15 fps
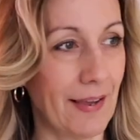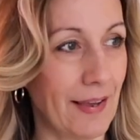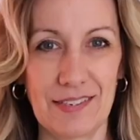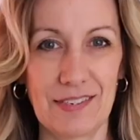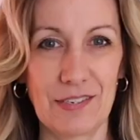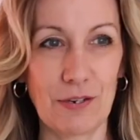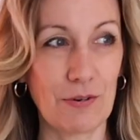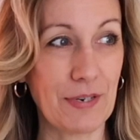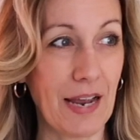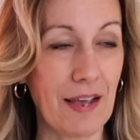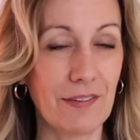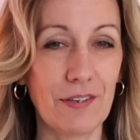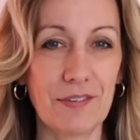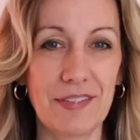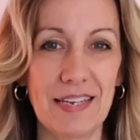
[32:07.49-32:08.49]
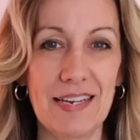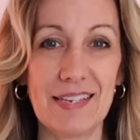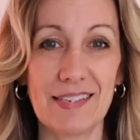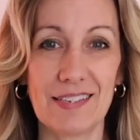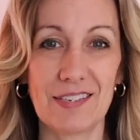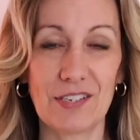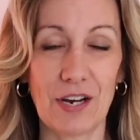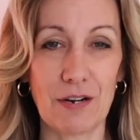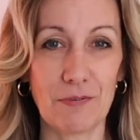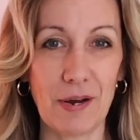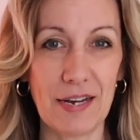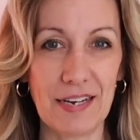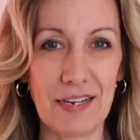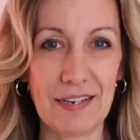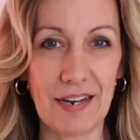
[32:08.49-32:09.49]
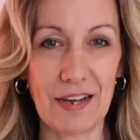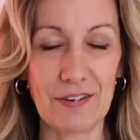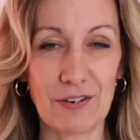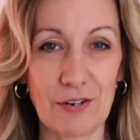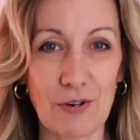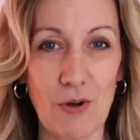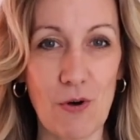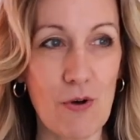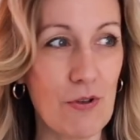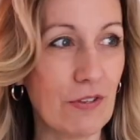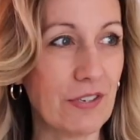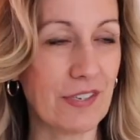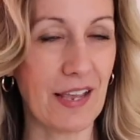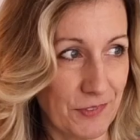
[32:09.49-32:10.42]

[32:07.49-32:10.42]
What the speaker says: So download these and start writing down your goals.